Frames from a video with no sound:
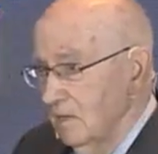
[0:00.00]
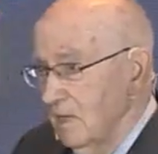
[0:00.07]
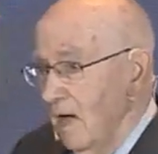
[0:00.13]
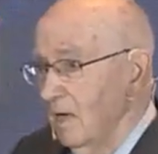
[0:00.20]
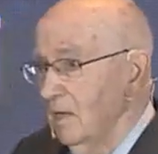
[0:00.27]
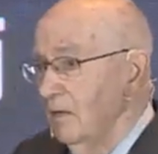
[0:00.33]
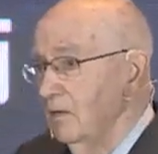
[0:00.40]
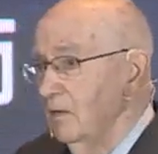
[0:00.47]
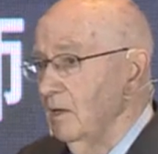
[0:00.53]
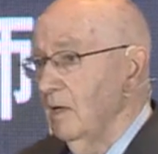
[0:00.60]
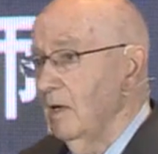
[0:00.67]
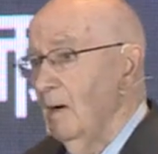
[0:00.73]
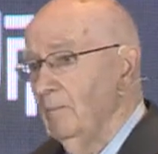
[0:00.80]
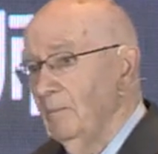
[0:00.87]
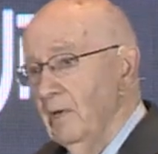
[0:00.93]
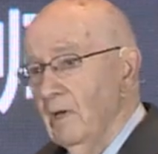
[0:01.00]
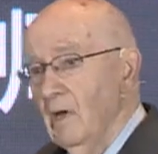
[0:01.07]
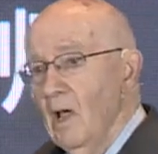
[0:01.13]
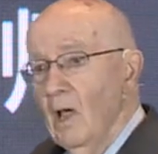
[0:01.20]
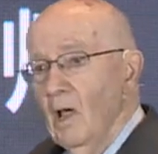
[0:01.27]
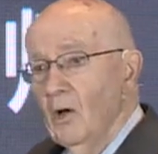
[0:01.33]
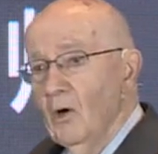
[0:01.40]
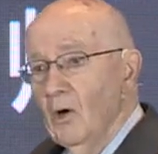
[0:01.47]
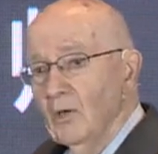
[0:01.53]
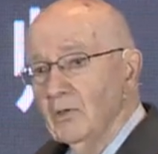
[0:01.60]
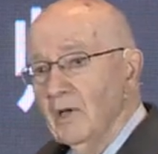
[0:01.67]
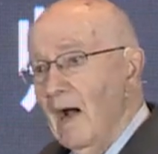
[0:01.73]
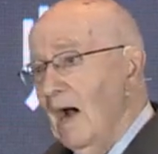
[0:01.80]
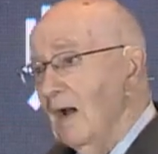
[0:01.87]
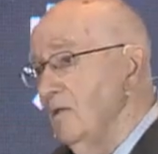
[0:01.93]
in the company,
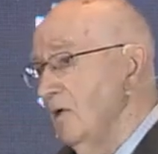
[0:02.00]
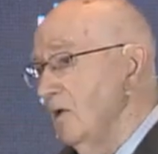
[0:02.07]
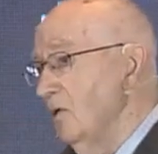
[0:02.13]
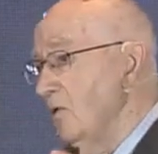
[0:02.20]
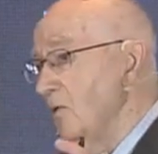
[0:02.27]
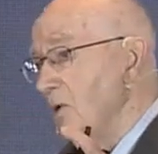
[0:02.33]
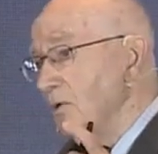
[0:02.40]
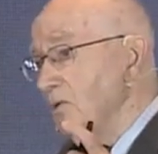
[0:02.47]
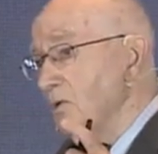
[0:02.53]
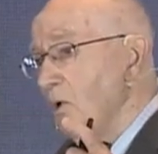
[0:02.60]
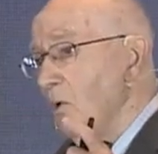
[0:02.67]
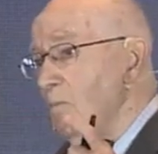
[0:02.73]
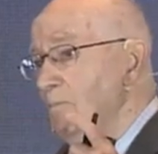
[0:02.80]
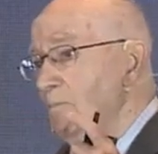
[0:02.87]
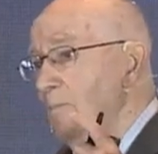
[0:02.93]
because I think you are so